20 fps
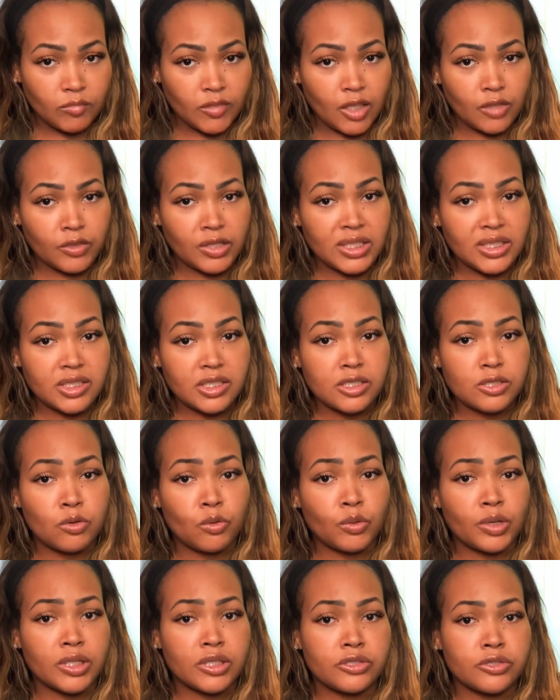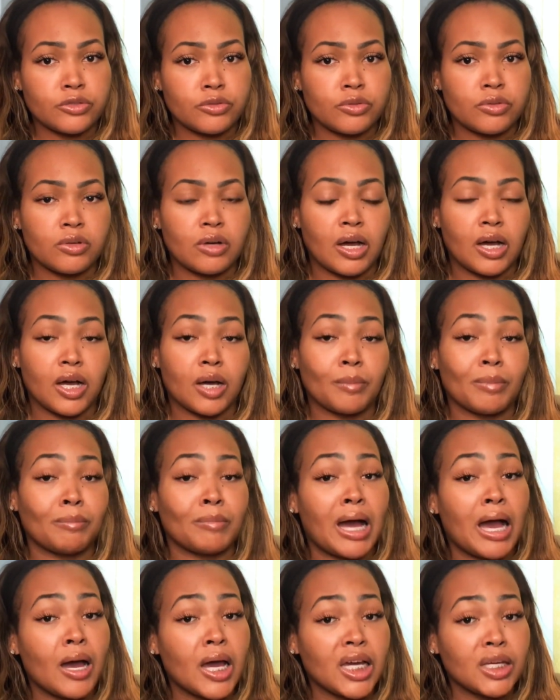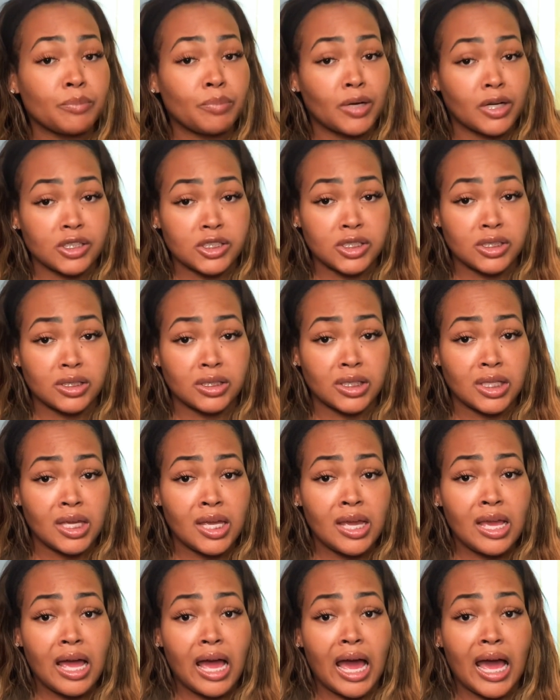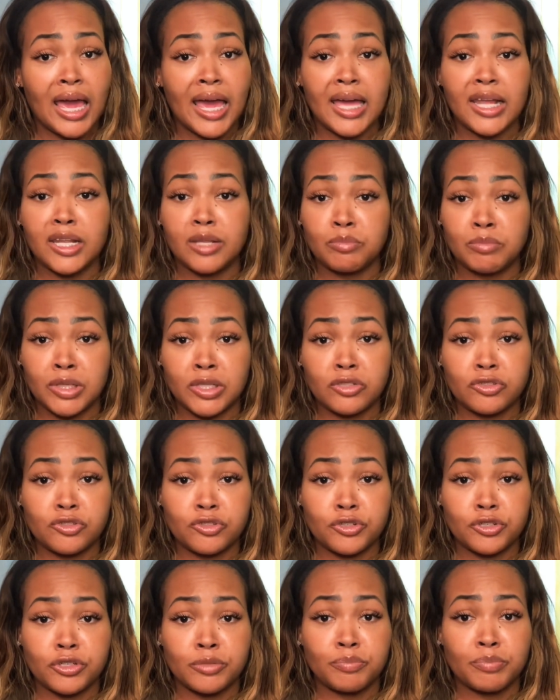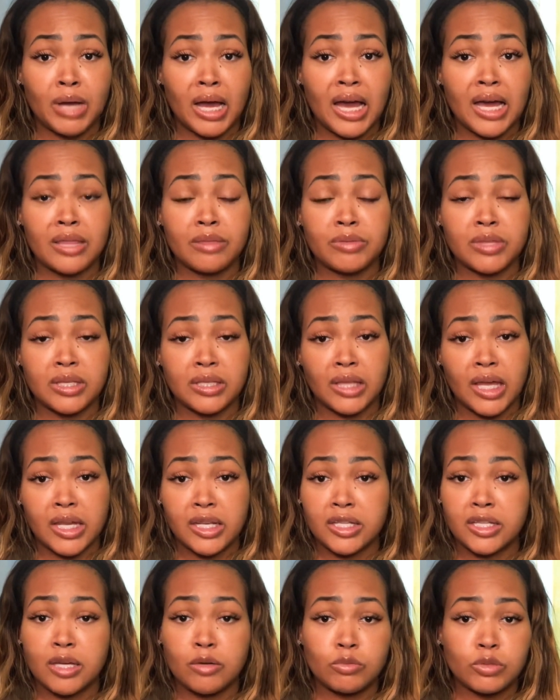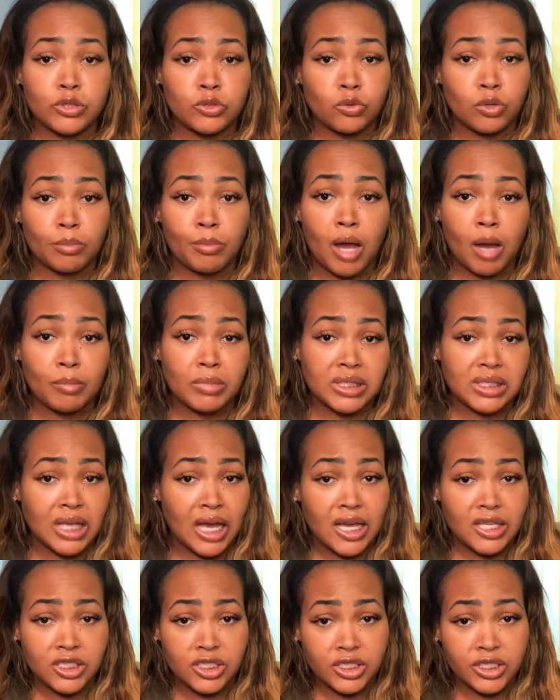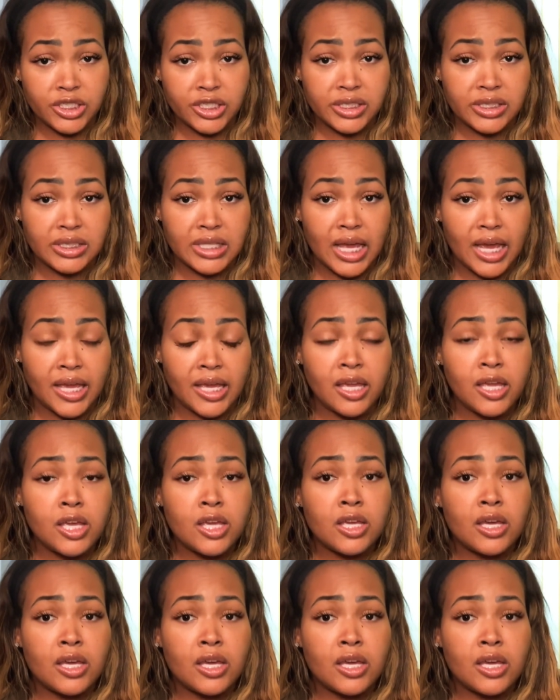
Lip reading: This is going to, mine personally, I had administered by the lady that was doing my massages each day.